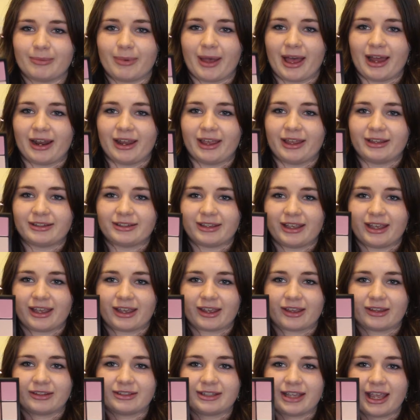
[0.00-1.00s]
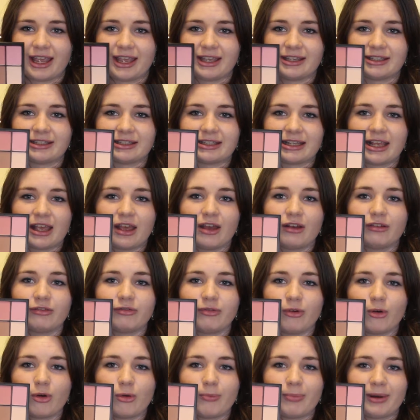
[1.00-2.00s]
palette. It contains
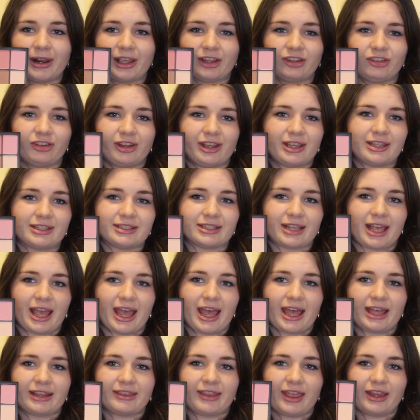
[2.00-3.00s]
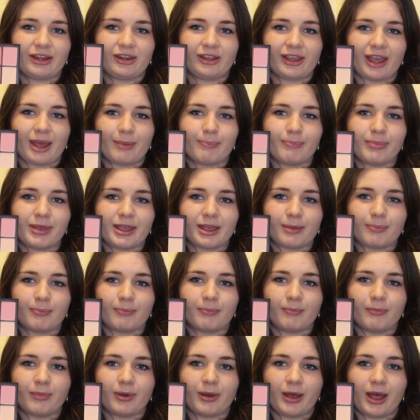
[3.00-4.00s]
4 blushes and then you get a big
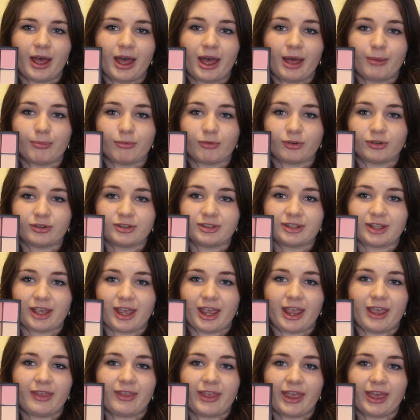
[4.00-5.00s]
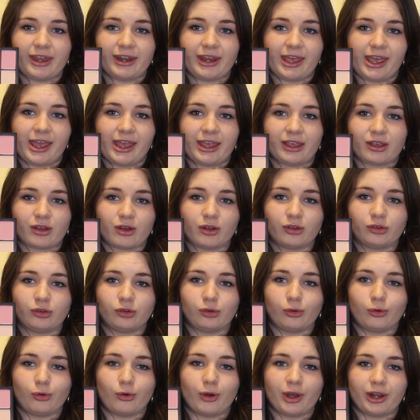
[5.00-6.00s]
bronzer and then a
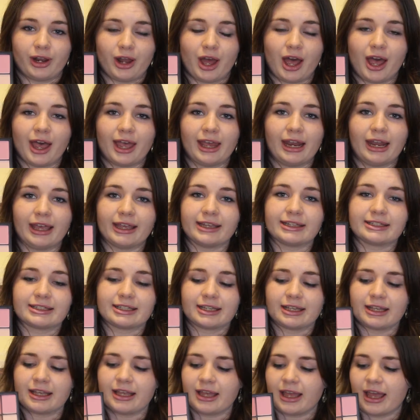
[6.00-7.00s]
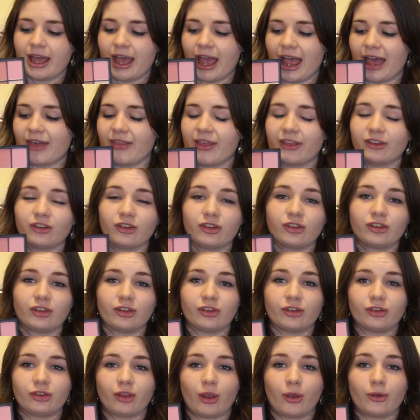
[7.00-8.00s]
contour and highlight, and they're just
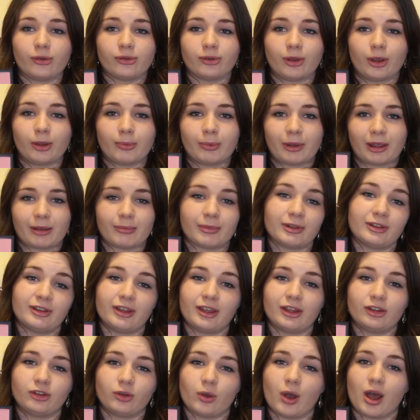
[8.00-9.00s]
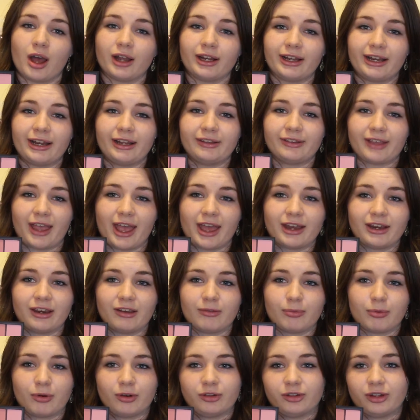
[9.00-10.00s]
so pigmented. You hardly need any
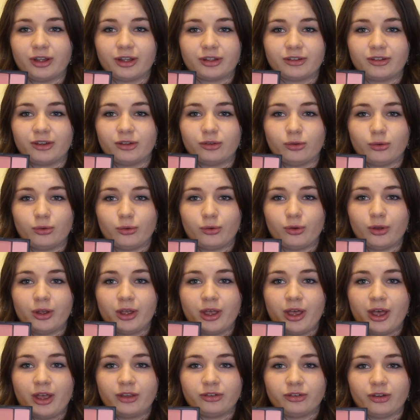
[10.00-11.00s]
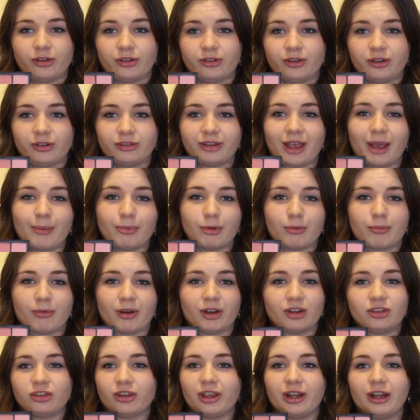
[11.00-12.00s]
product at all. Just dab your
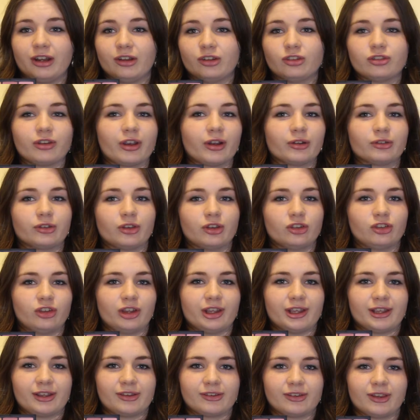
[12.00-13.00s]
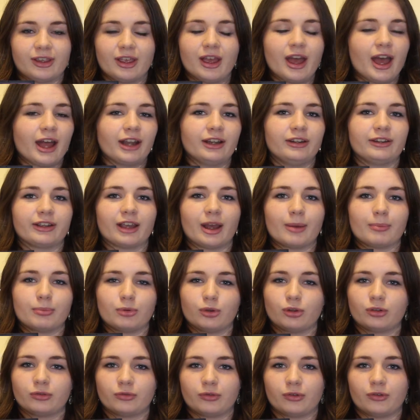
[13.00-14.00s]
brush in straight onto the cheeks and you get a
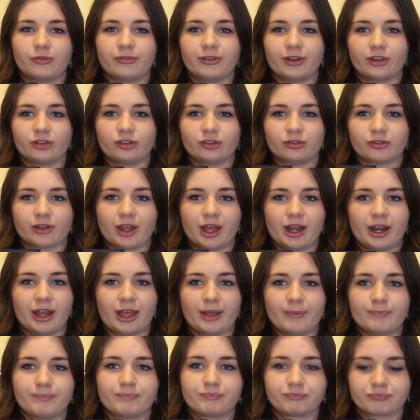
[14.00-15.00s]
beautiful flush of colour.